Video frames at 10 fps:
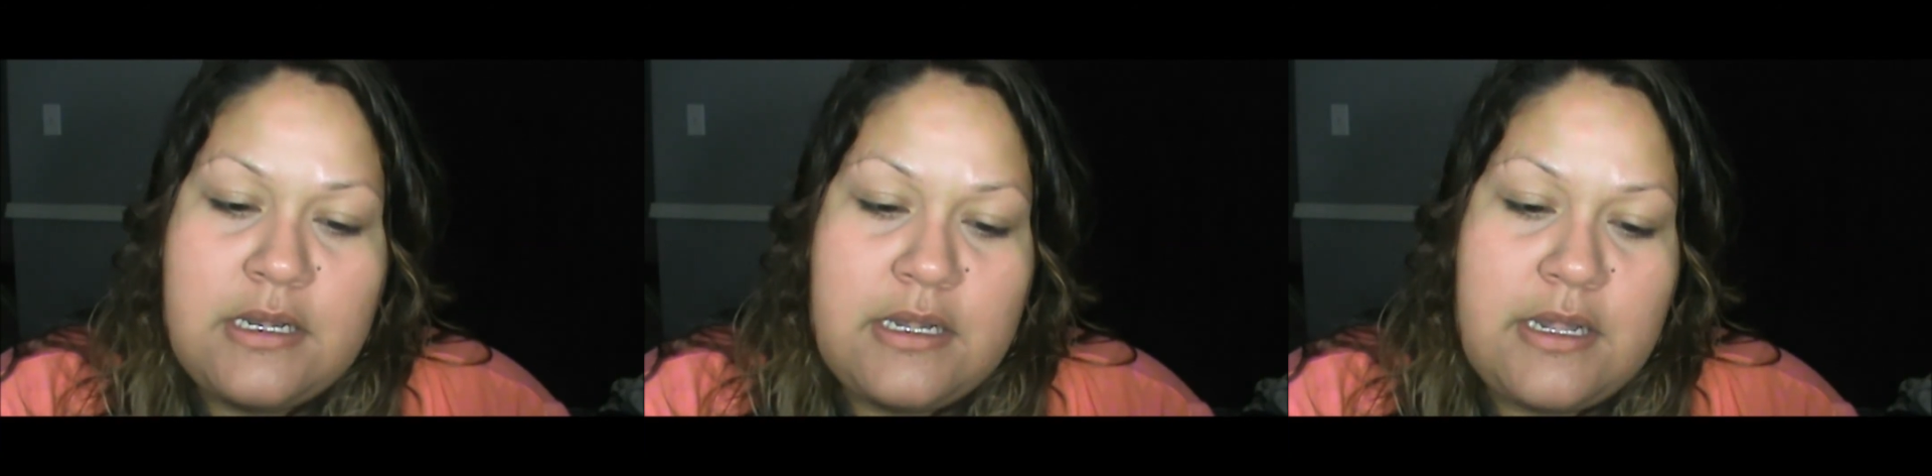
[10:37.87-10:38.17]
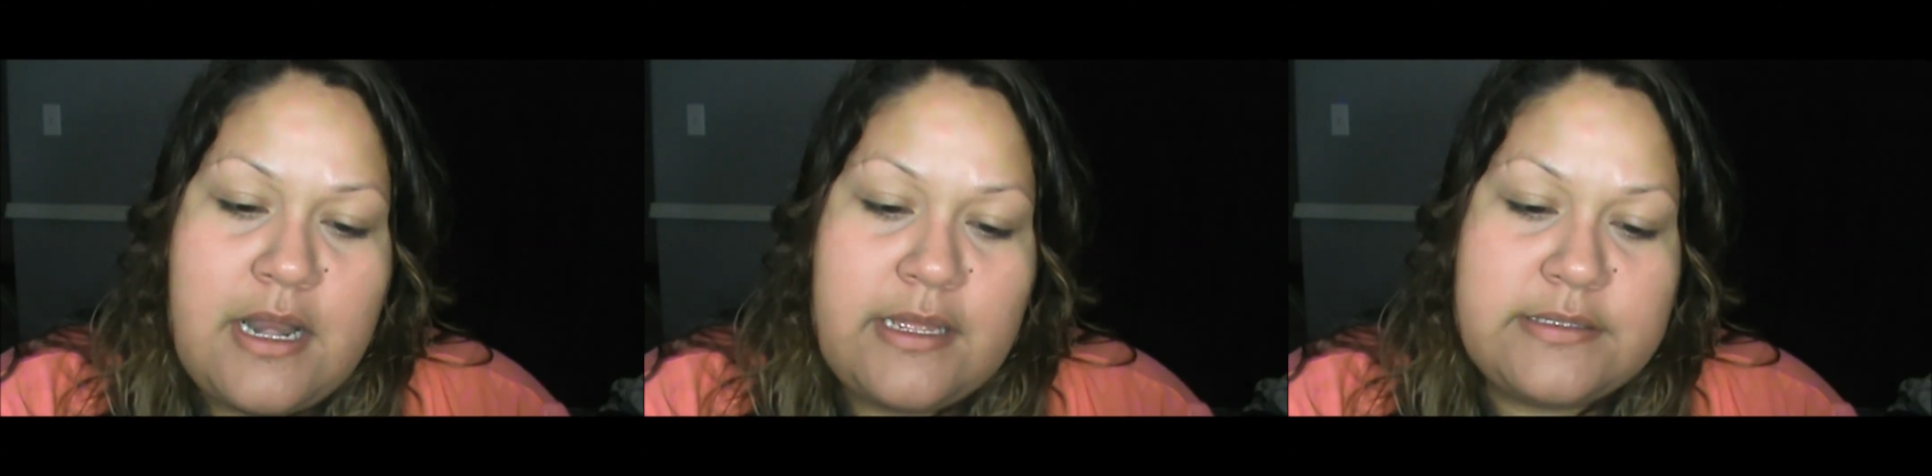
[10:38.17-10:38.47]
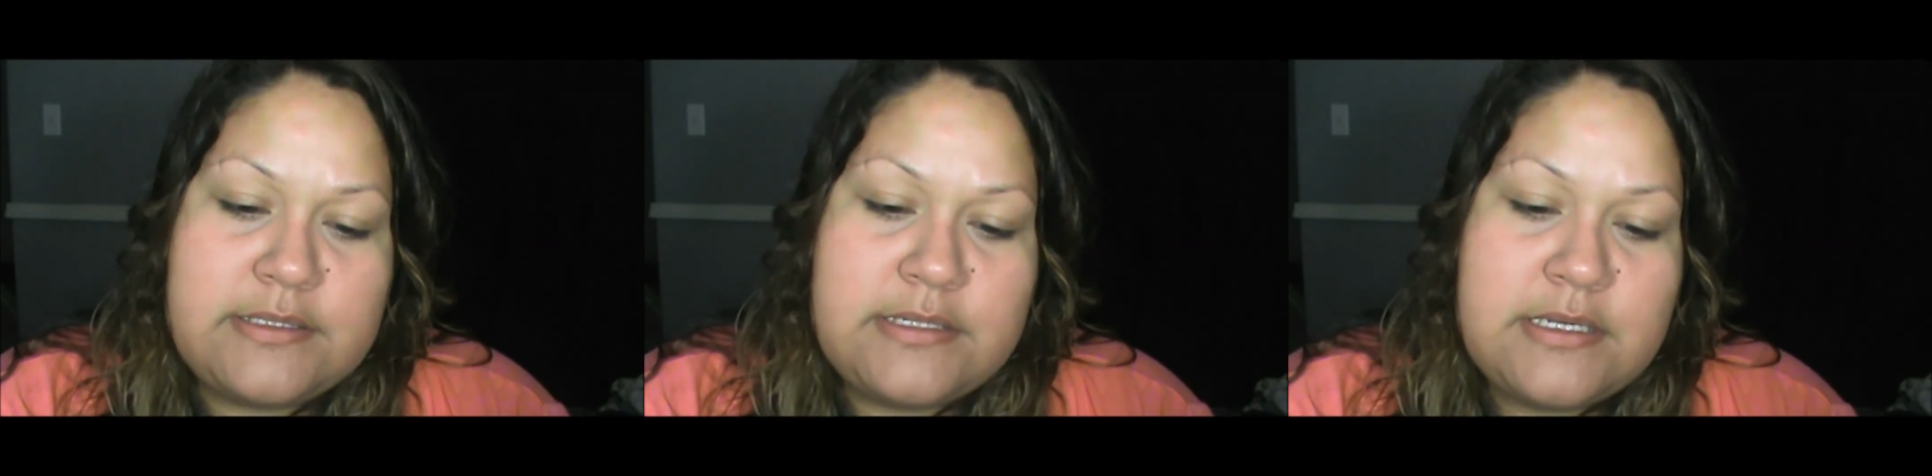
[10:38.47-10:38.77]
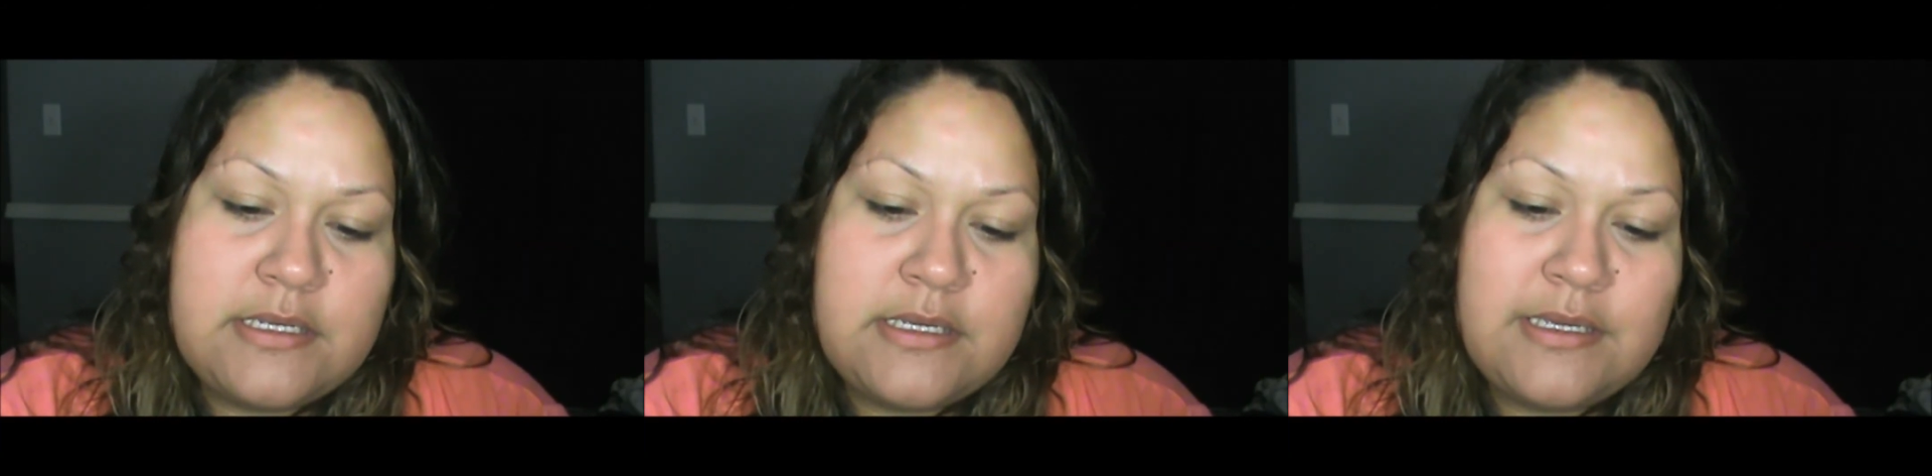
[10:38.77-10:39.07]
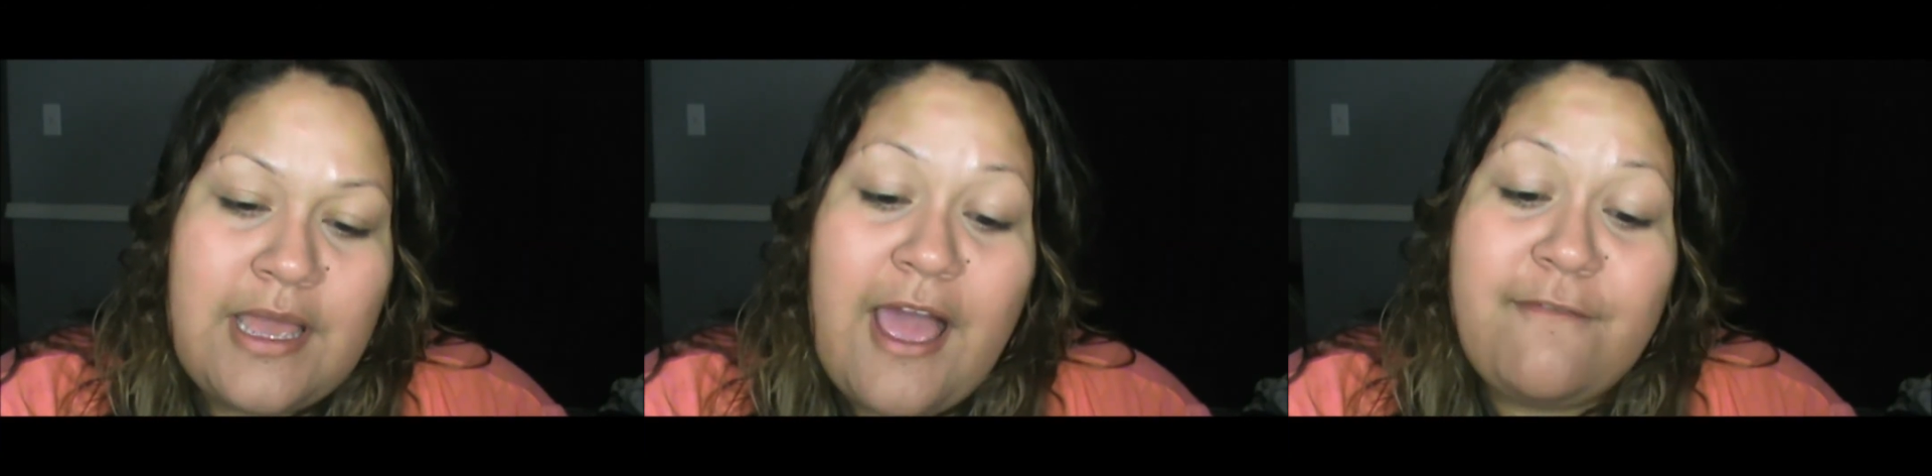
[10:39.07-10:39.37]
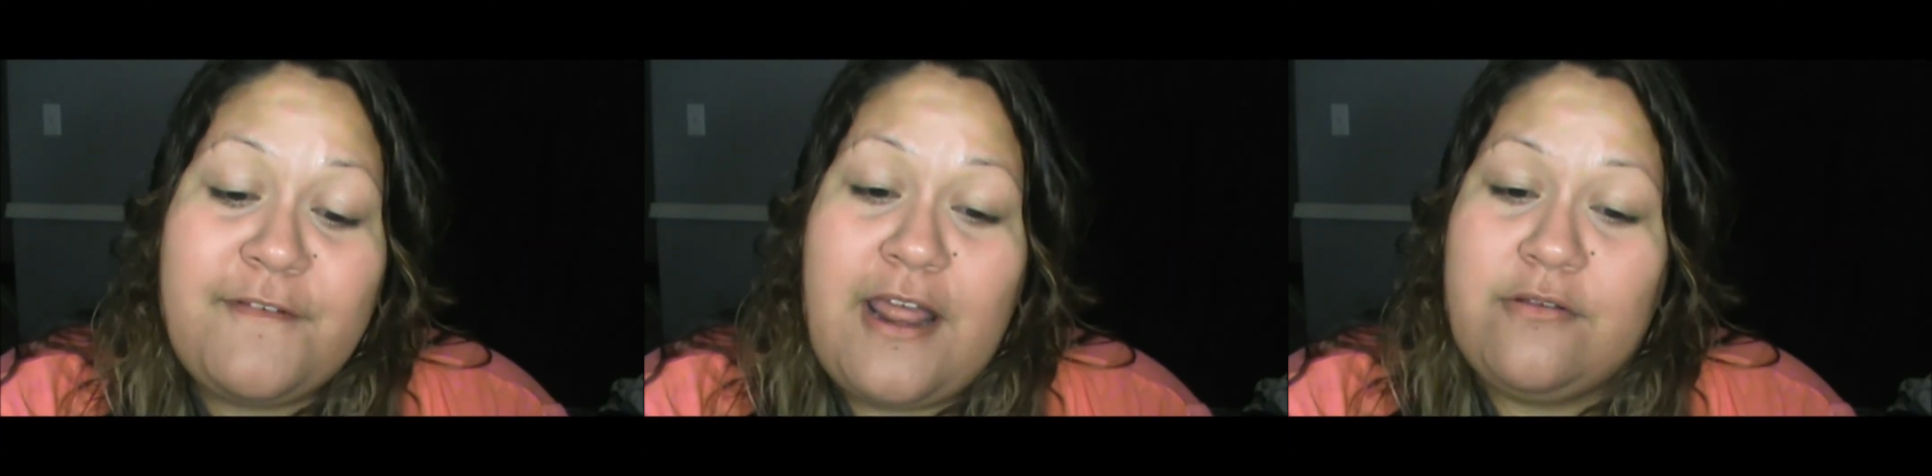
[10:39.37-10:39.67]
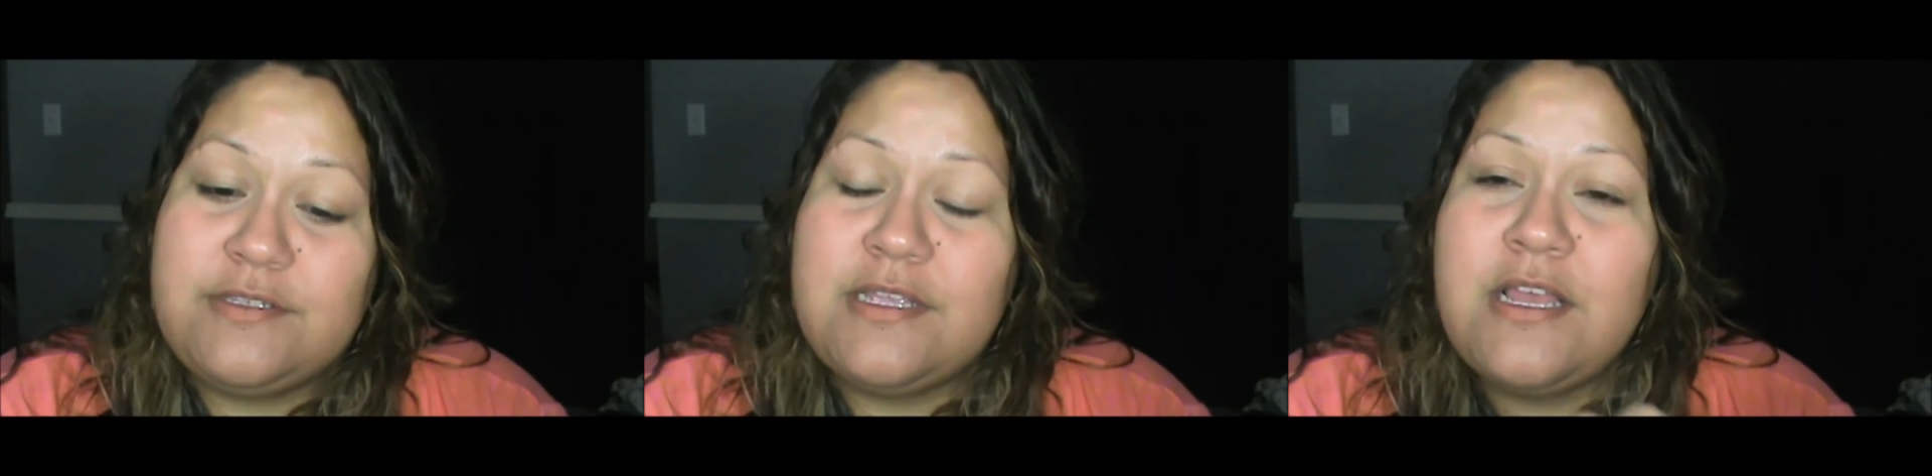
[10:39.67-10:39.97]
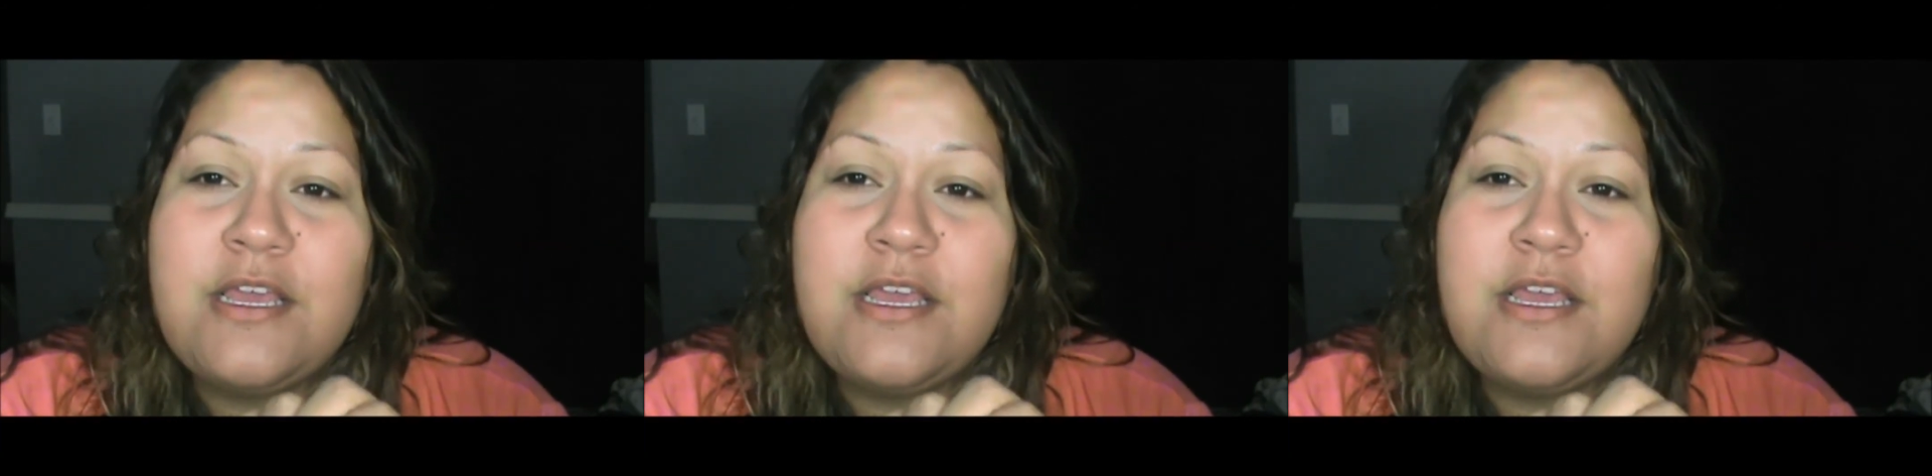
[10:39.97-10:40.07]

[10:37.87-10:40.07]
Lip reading: Net. Half an ounce.